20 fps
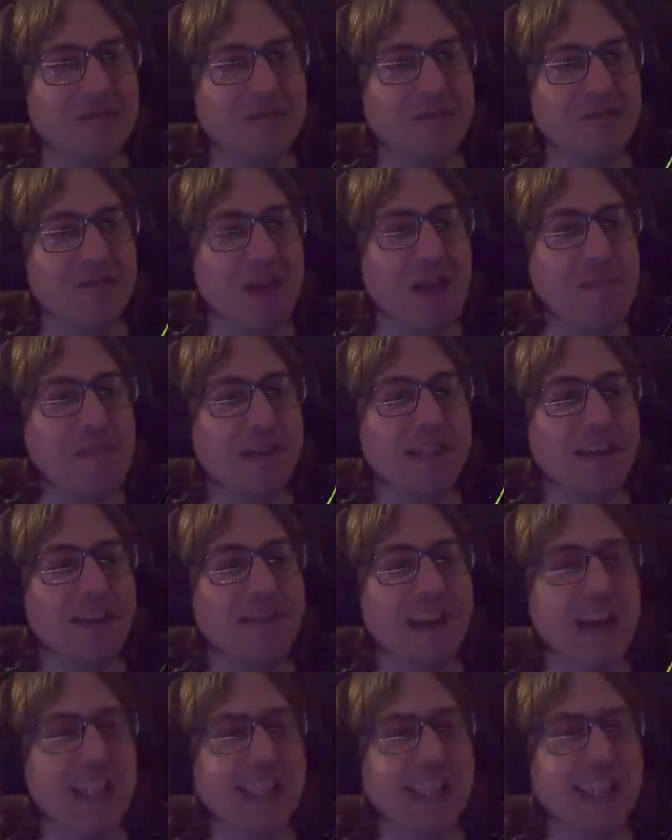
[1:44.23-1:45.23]
Maybe
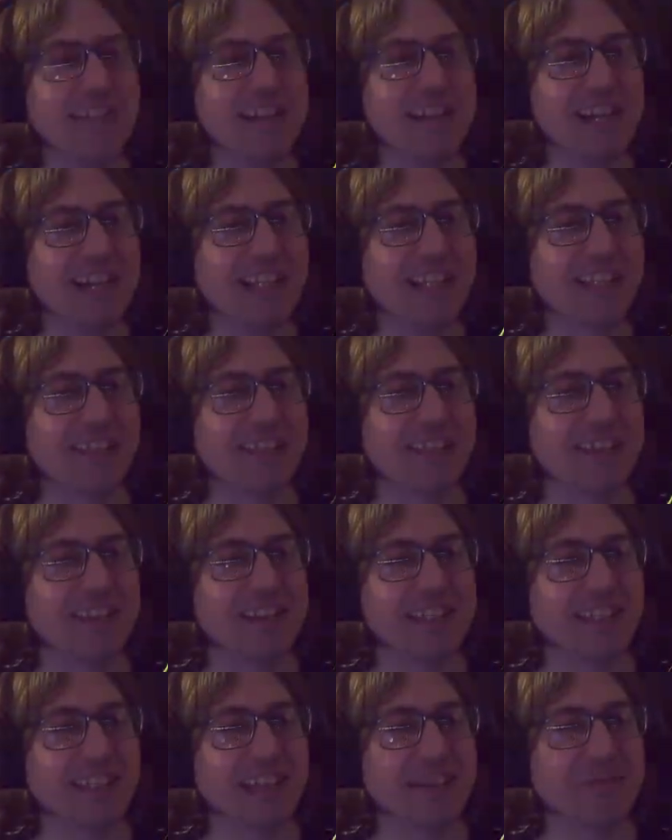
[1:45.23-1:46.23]
don't necessarily need to. It
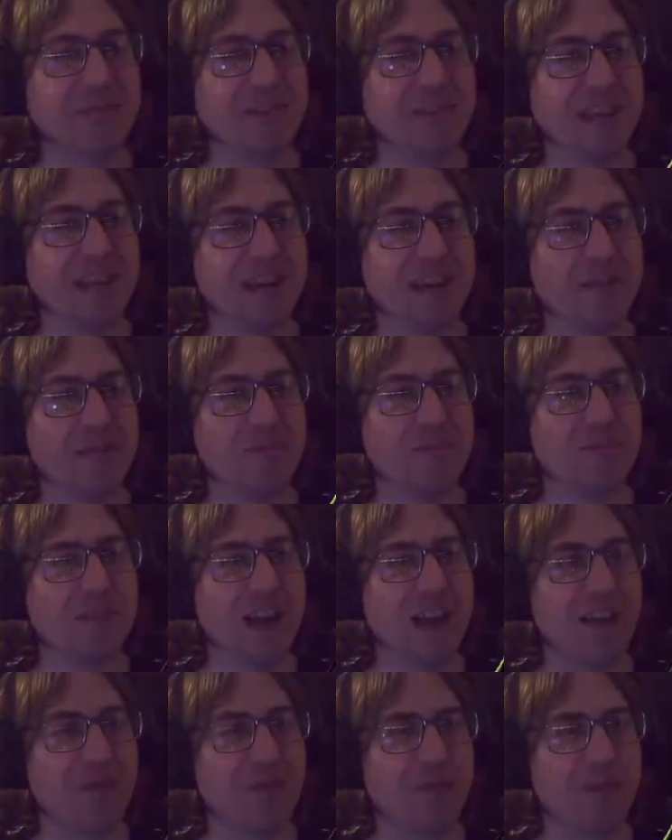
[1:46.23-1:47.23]
looks like we have